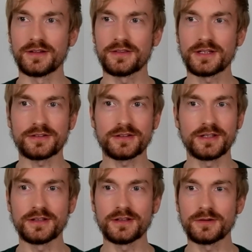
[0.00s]
Thanks.
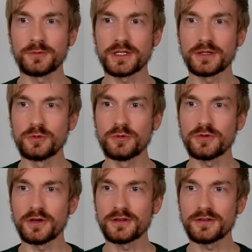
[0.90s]
Then we can move
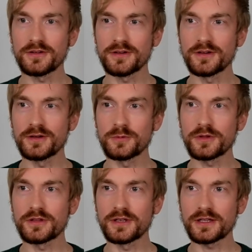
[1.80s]
on
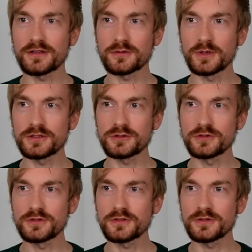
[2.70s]
with the next
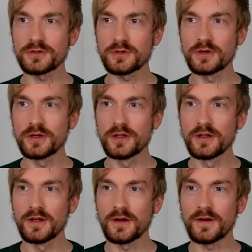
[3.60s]
question. So
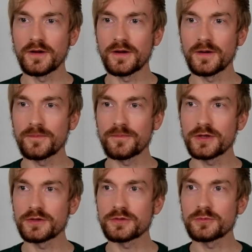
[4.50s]

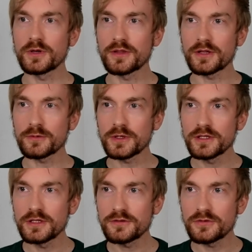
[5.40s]
there's another one
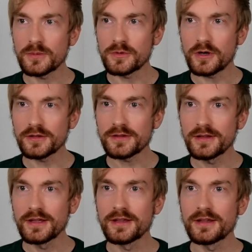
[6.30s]
here from Ron
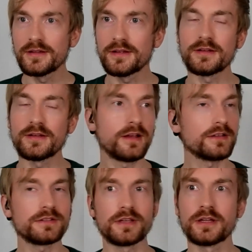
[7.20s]

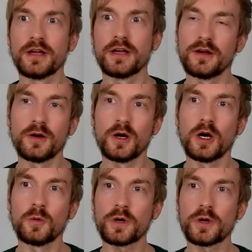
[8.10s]
asking,
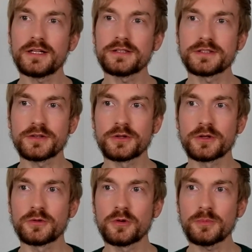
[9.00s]
what else is on
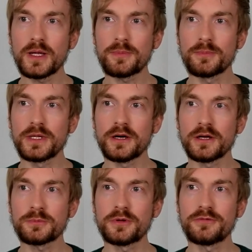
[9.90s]
your roadmap
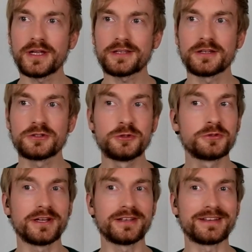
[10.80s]
beyond perfecting shoe
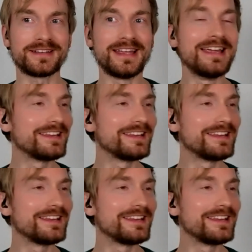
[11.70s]
scanning?